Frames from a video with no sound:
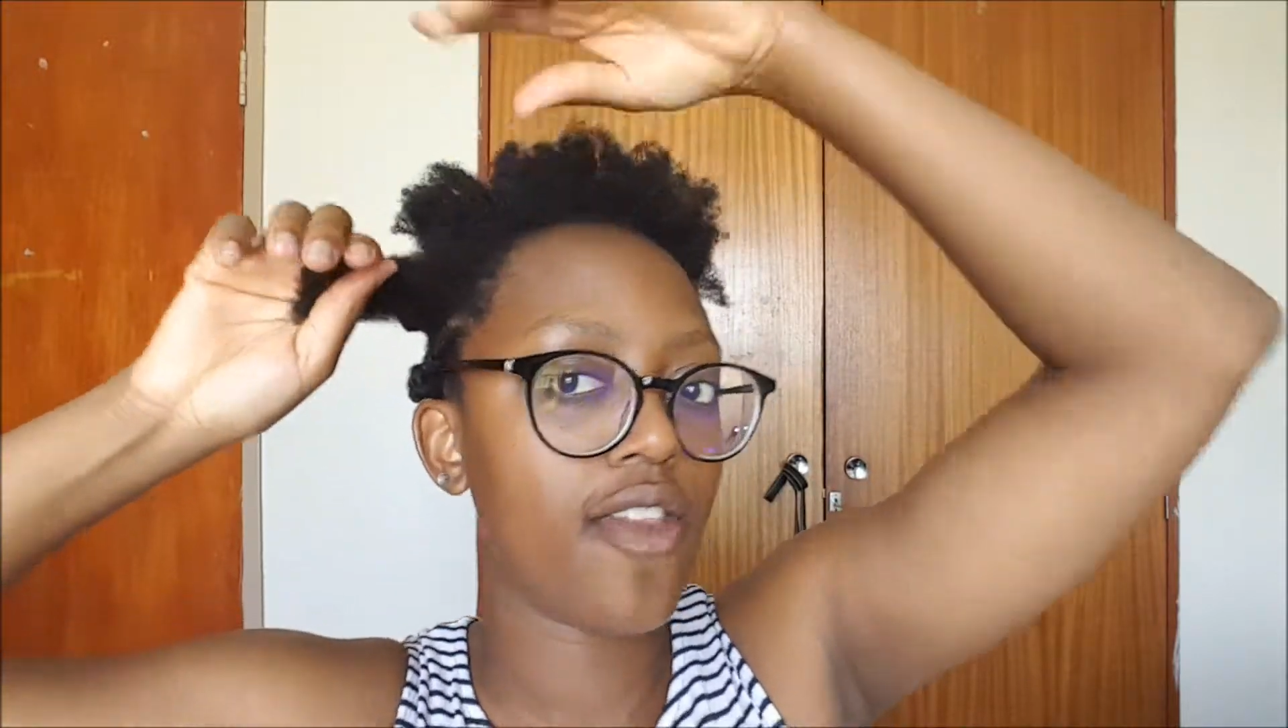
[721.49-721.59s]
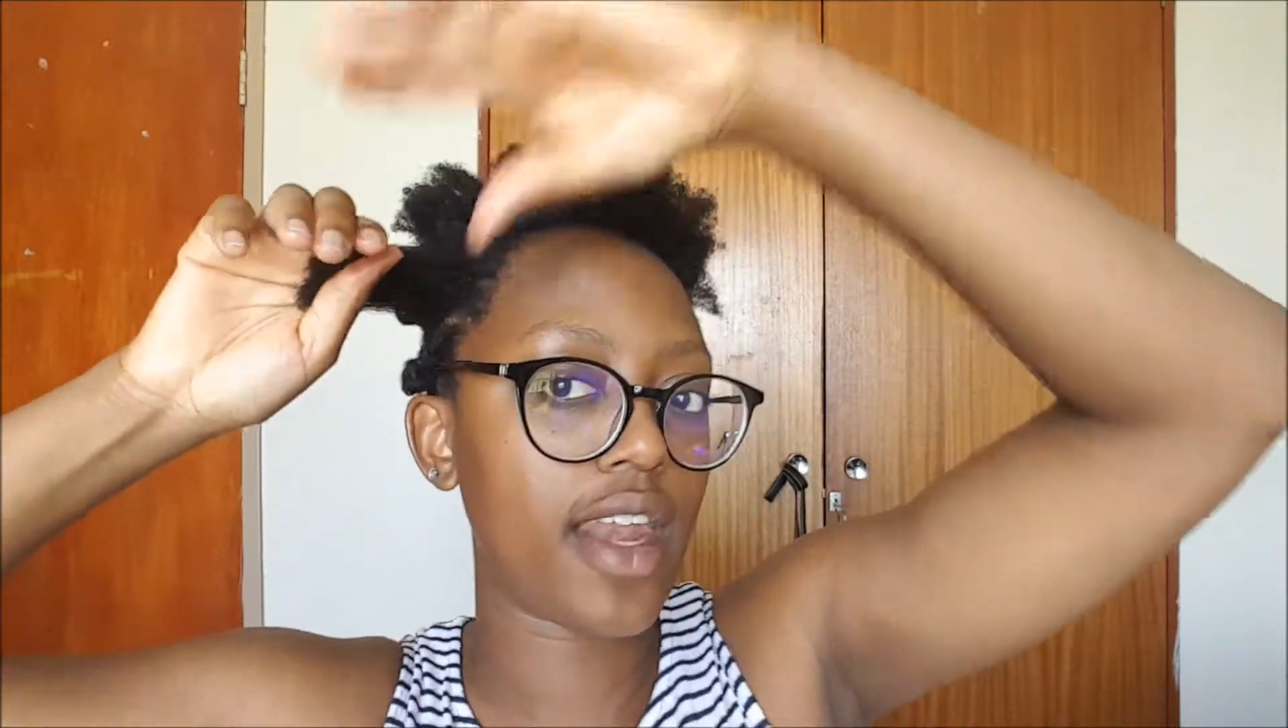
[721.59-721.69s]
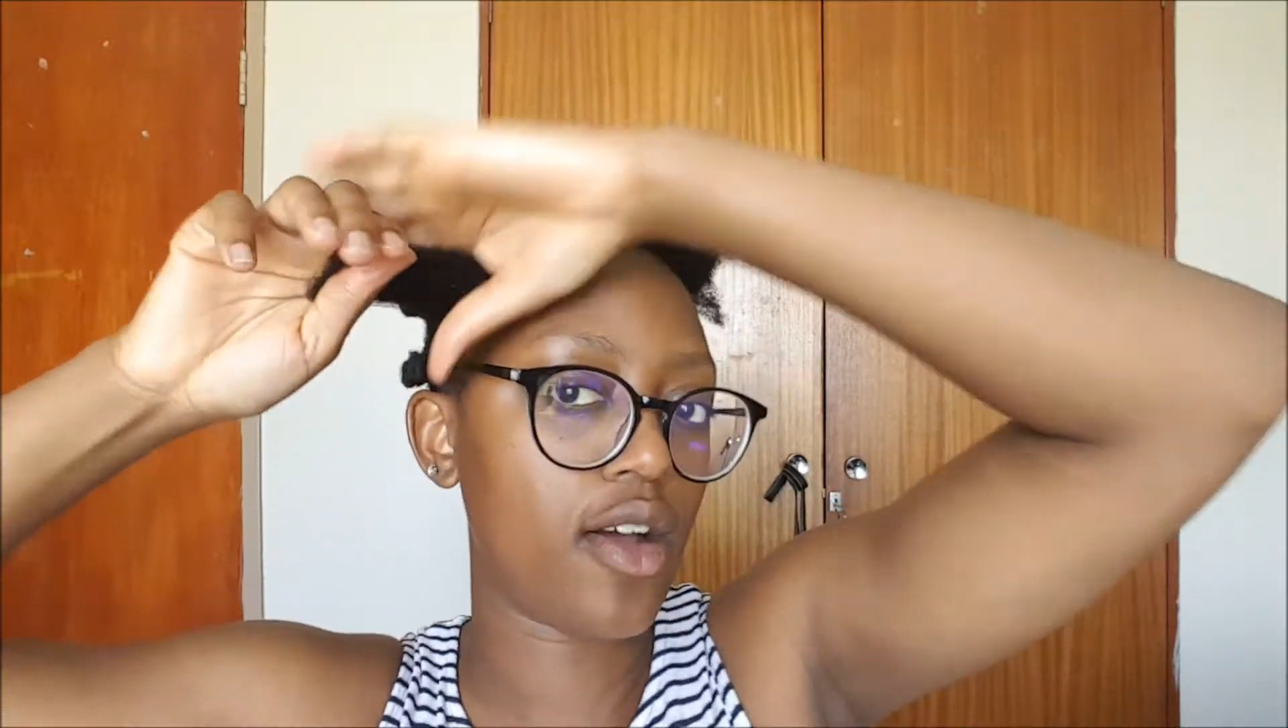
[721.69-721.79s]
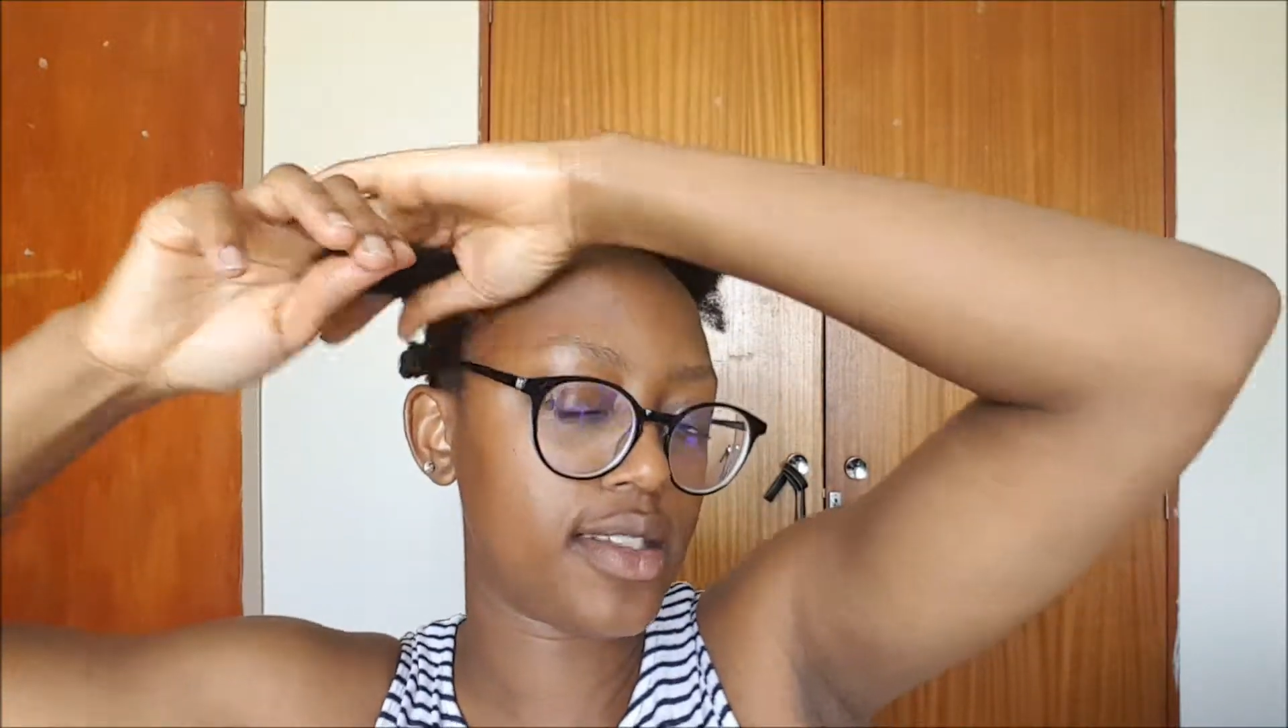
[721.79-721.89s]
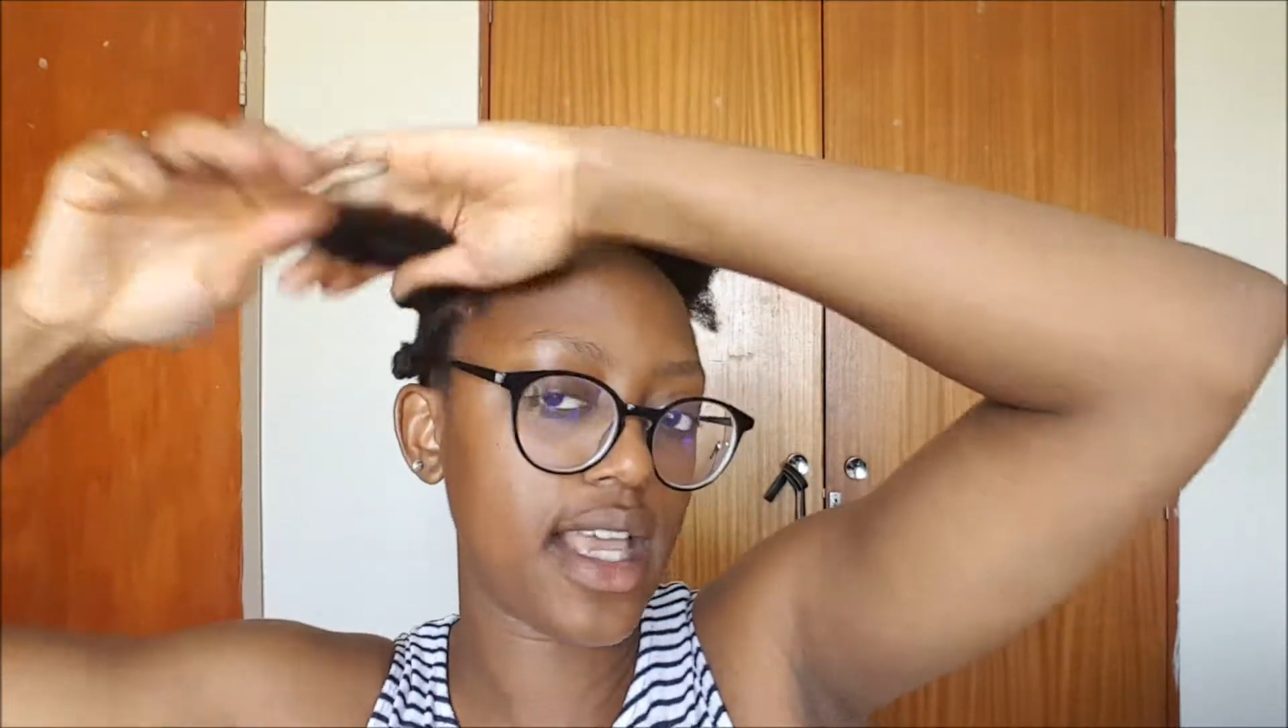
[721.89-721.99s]

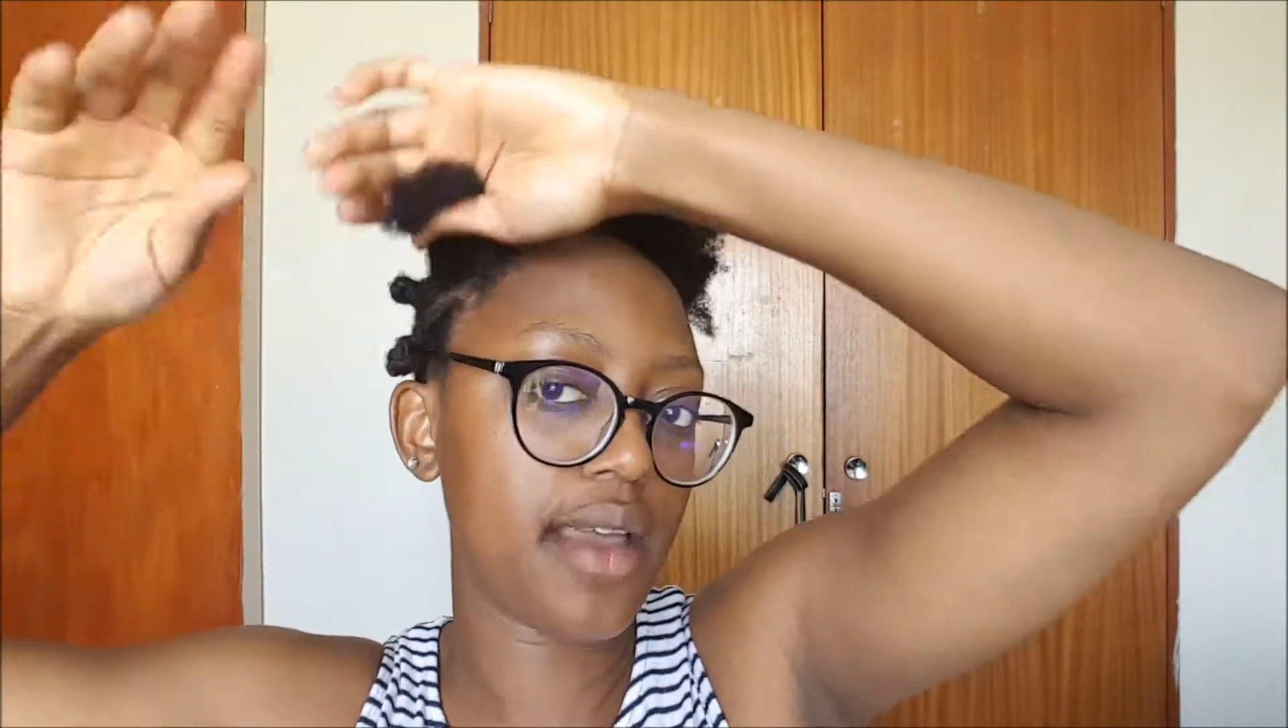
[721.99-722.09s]
that I was